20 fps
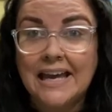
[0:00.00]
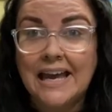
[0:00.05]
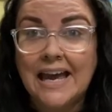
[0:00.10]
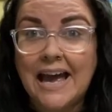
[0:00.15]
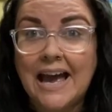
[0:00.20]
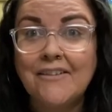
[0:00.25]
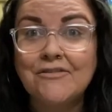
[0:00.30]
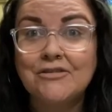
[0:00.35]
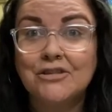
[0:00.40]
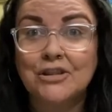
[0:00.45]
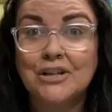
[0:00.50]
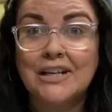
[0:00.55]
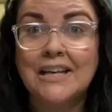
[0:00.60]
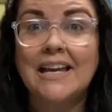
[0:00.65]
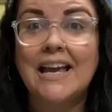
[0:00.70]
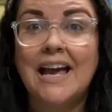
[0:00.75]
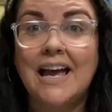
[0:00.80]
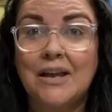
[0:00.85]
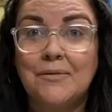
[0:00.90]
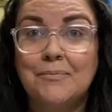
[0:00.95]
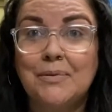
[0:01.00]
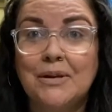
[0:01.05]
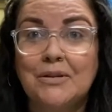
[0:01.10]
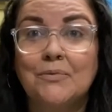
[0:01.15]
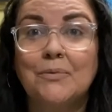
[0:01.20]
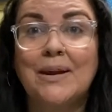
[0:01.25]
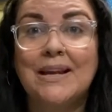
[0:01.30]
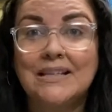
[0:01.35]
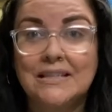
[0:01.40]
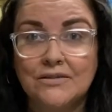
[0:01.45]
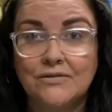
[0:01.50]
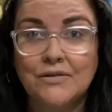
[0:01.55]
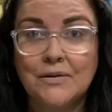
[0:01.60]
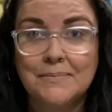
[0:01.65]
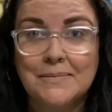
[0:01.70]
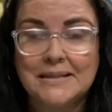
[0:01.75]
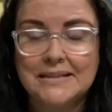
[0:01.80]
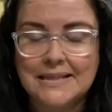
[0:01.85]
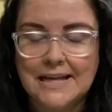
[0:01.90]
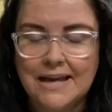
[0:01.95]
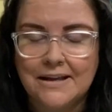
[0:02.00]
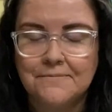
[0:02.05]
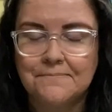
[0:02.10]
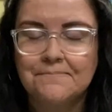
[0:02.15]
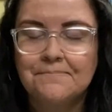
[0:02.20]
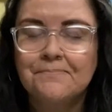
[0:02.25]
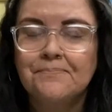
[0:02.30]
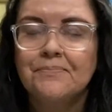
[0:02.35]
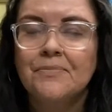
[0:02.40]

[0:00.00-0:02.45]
after he had been raised from the dead.